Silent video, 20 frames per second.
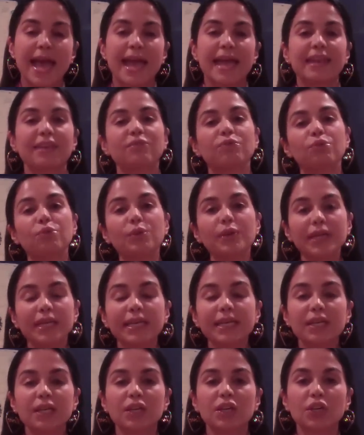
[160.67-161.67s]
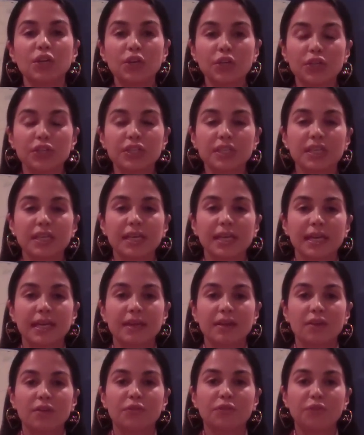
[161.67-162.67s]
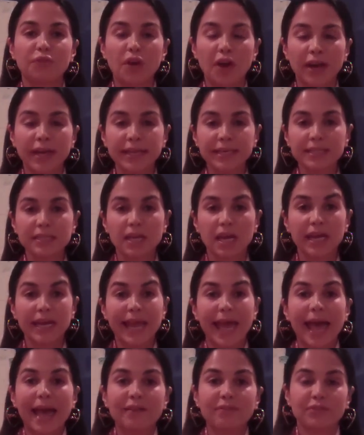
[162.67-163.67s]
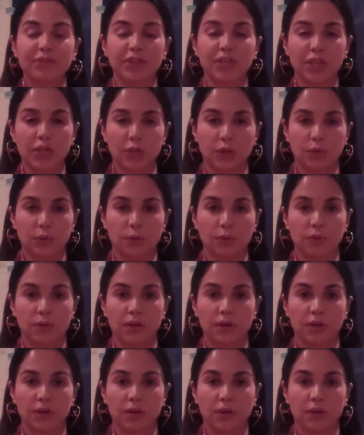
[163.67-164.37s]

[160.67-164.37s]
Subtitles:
And if we could find an avenue